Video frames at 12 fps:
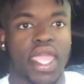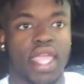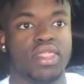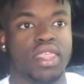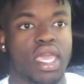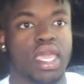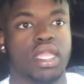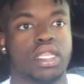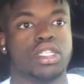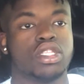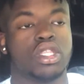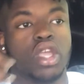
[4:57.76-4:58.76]
And
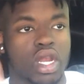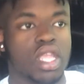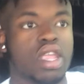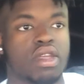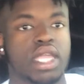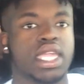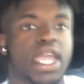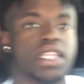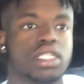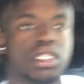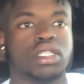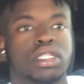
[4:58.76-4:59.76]
then third gear, it
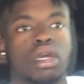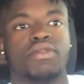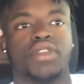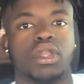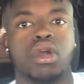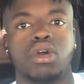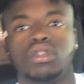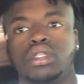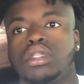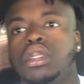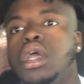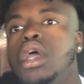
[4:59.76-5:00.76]
catches itself and
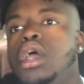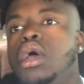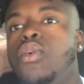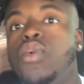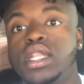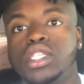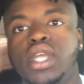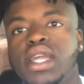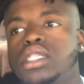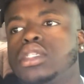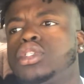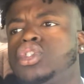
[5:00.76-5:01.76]
holds it. with
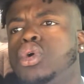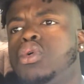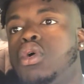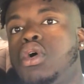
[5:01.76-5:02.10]
traction control